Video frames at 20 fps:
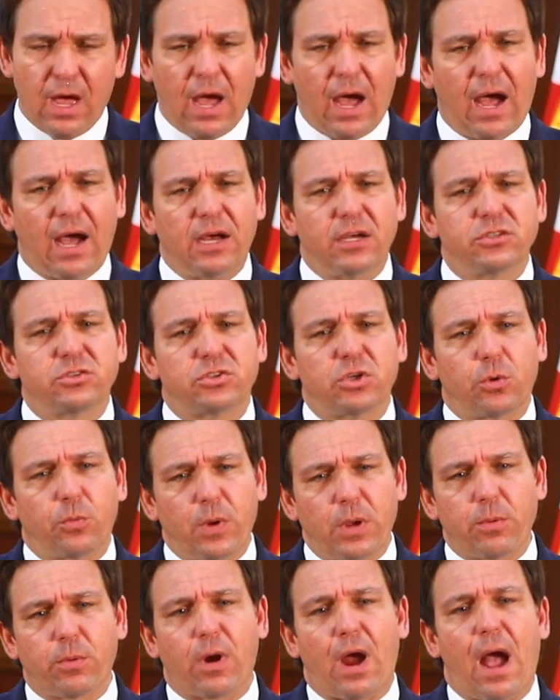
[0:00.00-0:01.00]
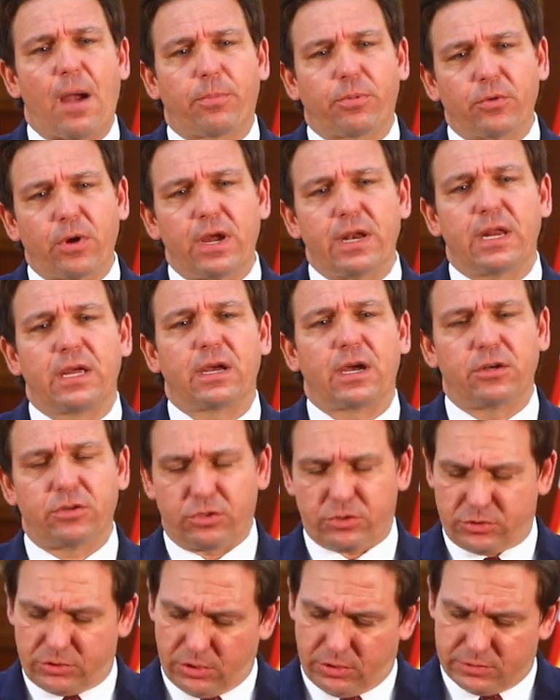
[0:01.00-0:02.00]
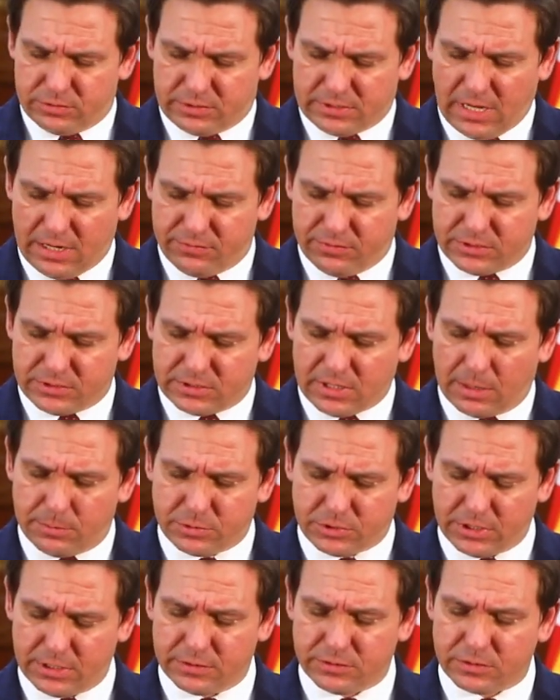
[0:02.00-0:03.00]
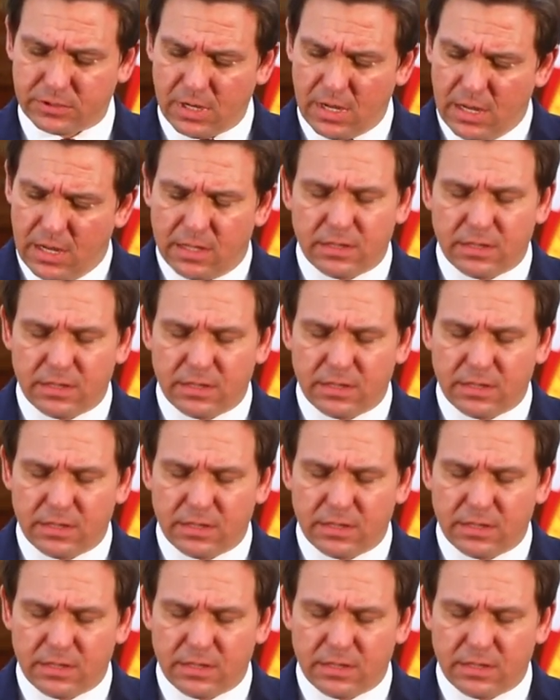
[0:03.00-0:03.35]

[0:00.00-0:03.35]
Uh, so we were operating under certain set of assumptions.